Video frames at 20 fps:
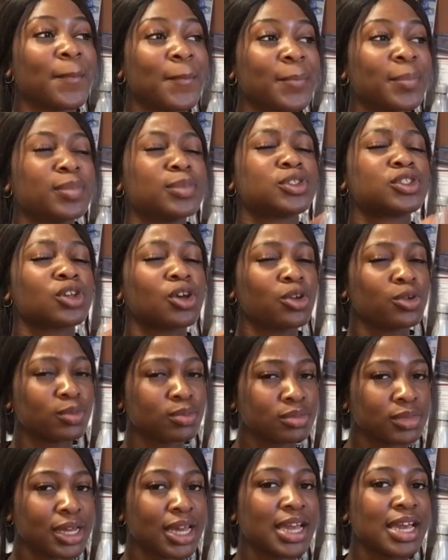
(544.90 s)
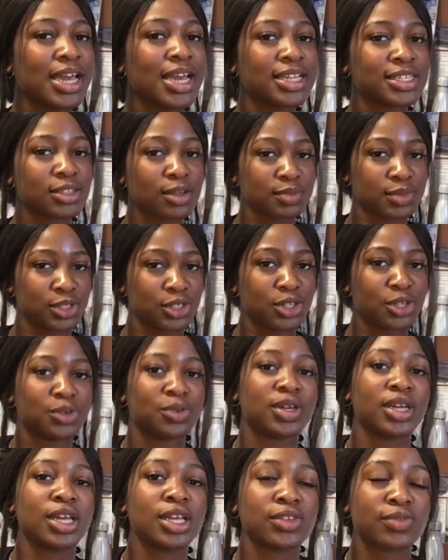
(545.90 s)
so it's up to you.
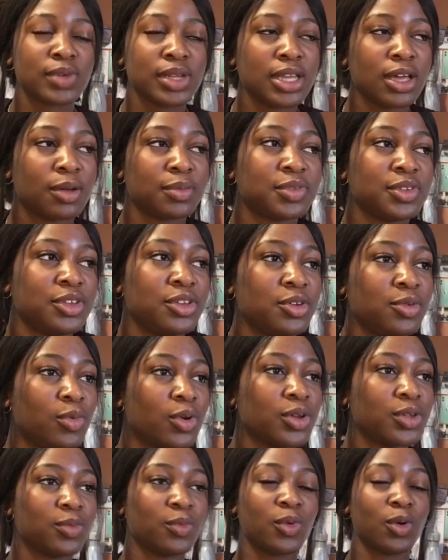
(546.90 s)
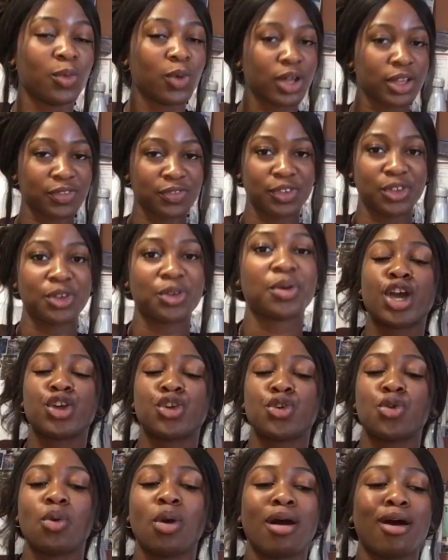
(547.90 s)
It's really up to you what works for you.
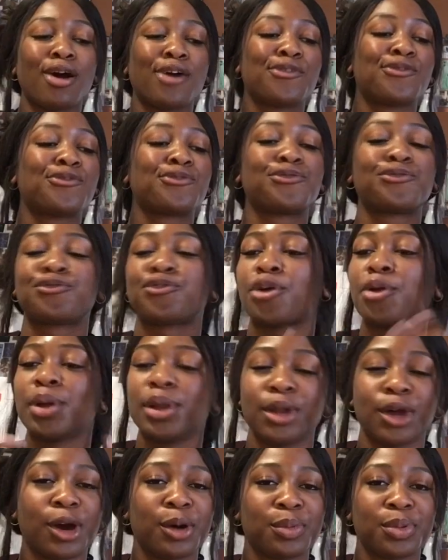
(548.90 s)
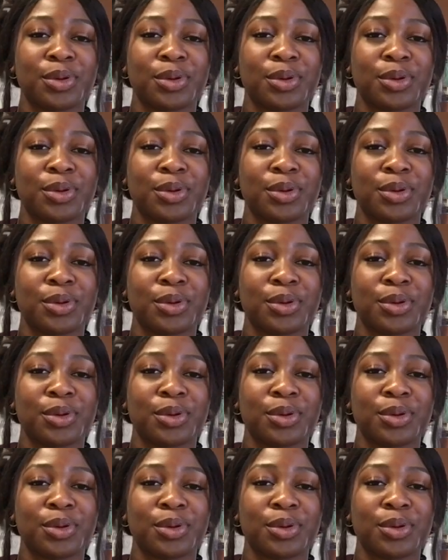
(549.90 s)
You are thrown up